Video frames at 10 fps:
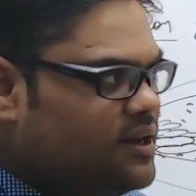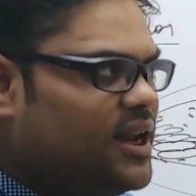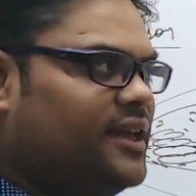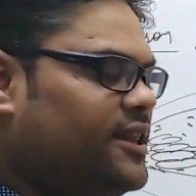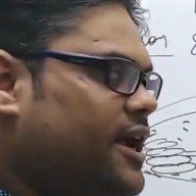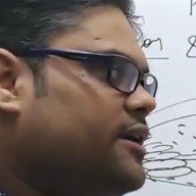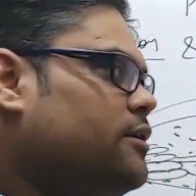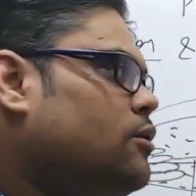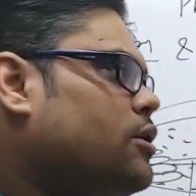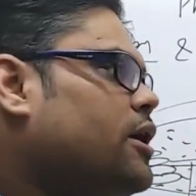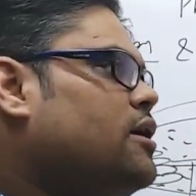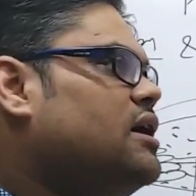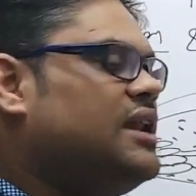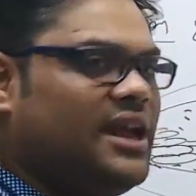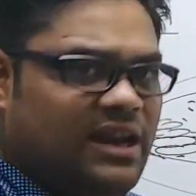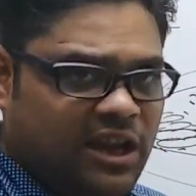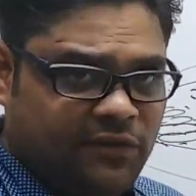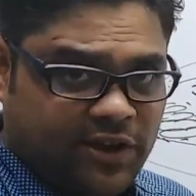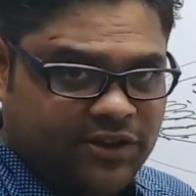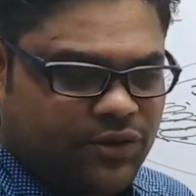like that. Okay, like
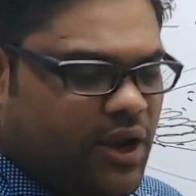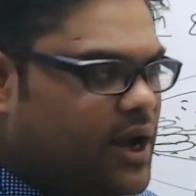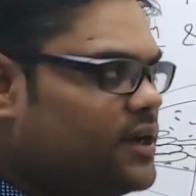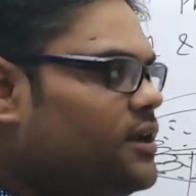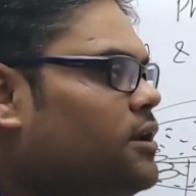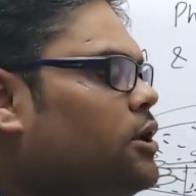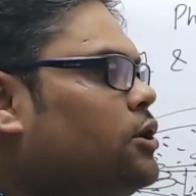leaf extract.